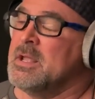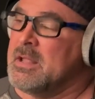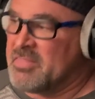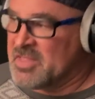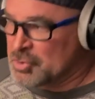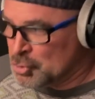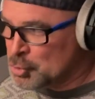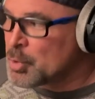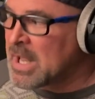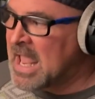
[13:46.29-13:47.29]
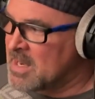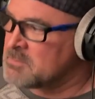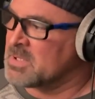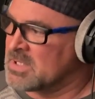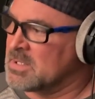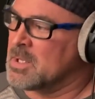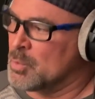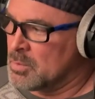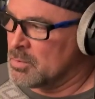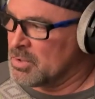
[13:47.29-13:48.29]
then you can be
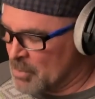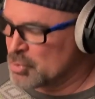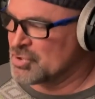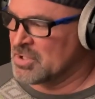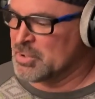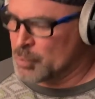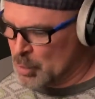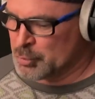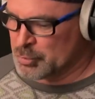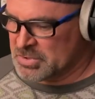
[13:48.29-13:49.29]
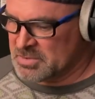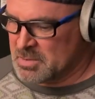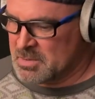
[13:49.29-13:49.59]
emotionally wounded.